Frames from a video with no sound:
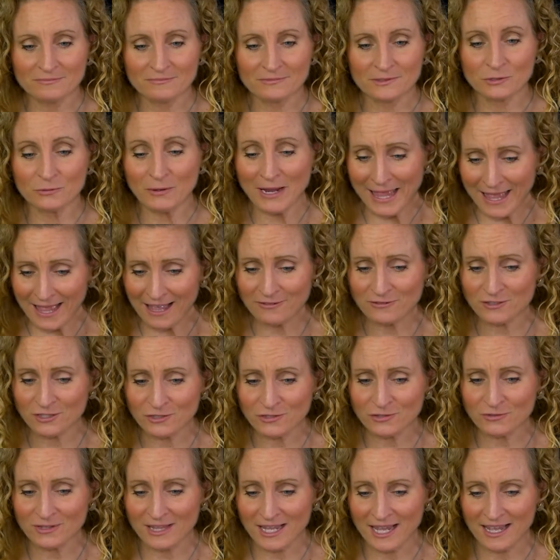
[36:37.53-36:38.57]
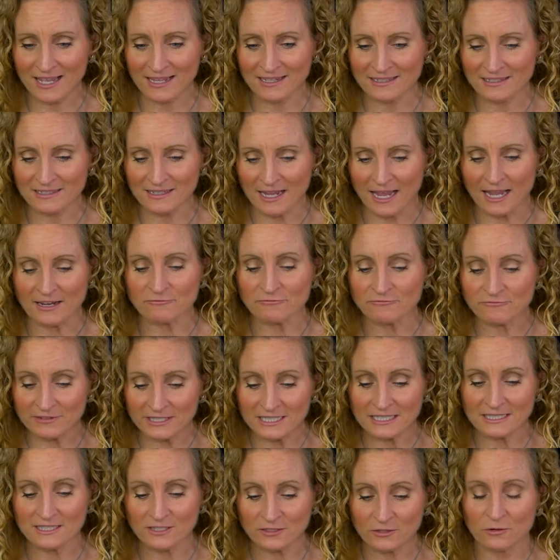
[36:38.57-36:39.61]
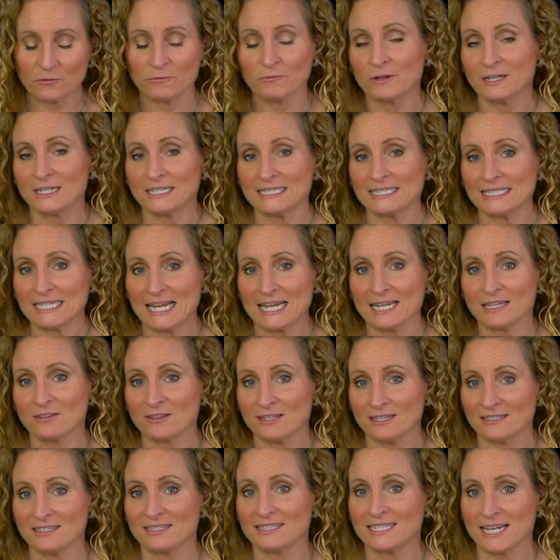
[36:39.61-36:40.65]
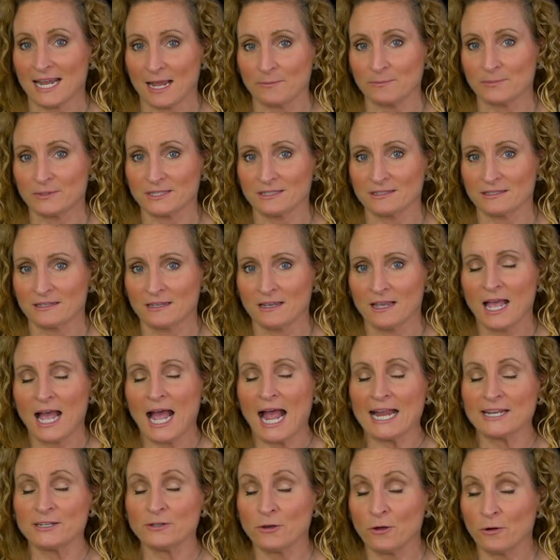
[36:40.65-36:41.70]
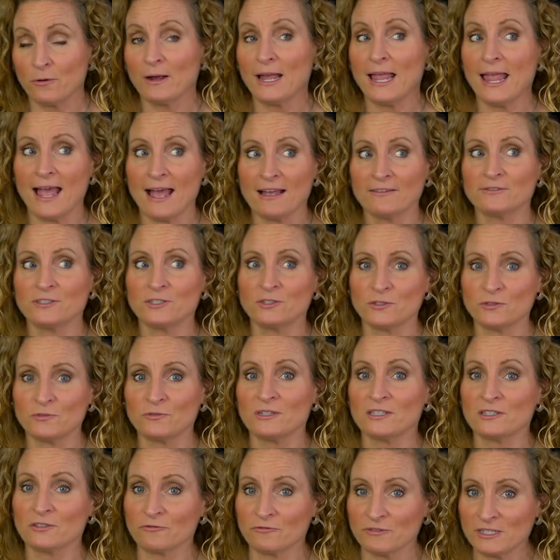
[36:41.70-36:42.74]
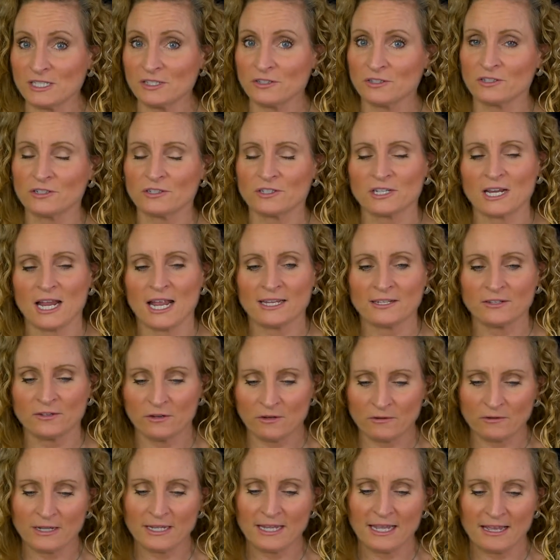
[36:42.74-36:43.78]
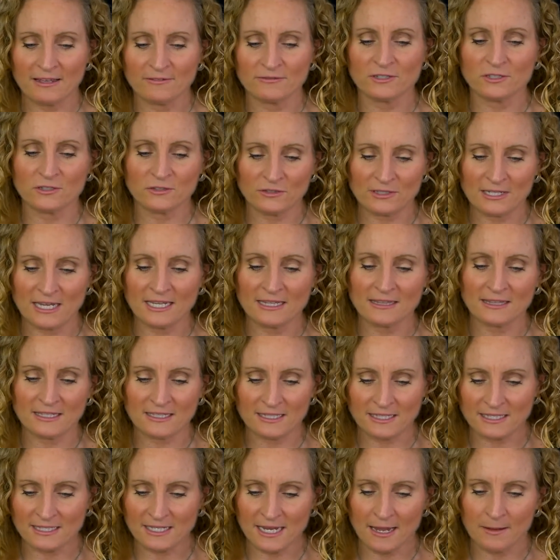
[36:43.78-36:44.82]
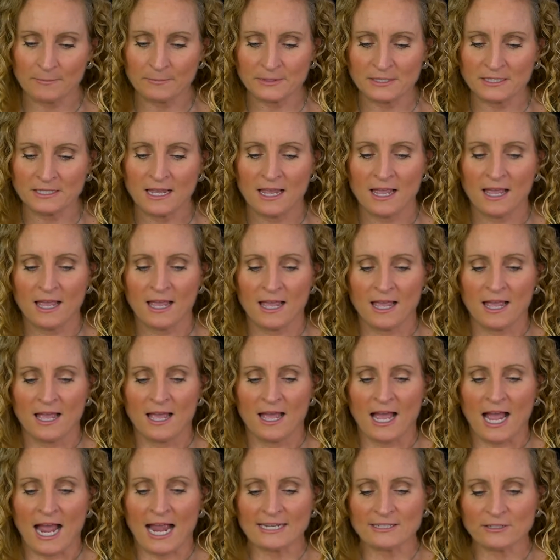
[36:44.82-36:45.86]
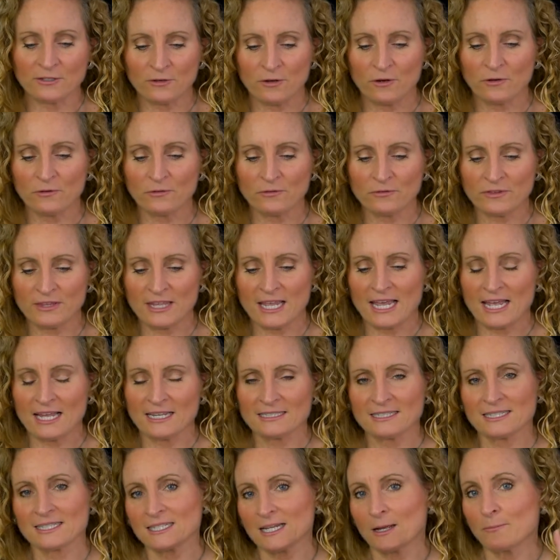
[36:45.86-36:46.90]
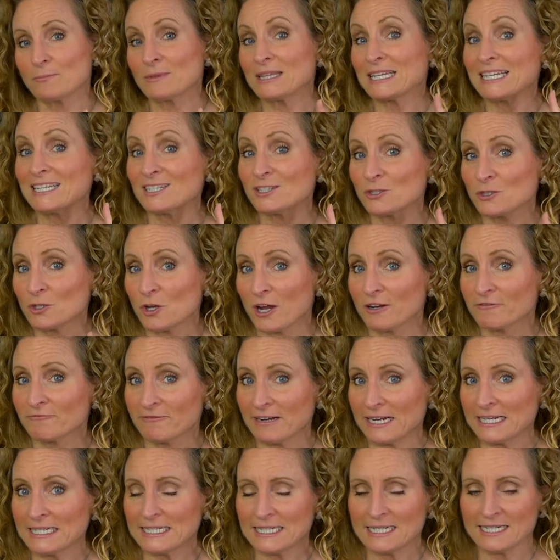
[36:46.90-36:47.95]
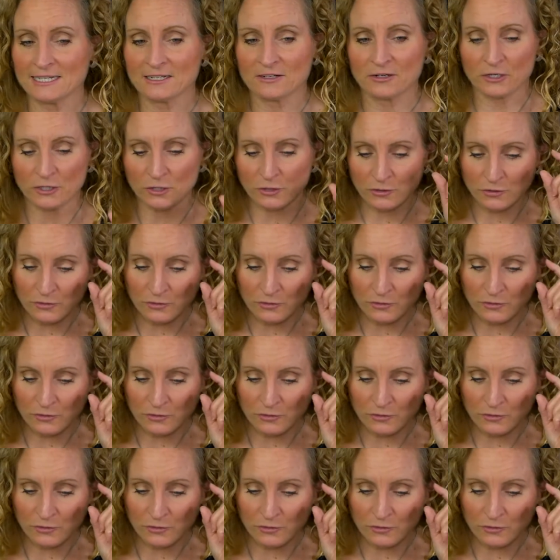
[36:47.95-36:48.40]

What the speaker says: Do I have to do that? I really don't want to take these steps. I know I have to do this research. I know I have to take these steps. I know that something is not right here.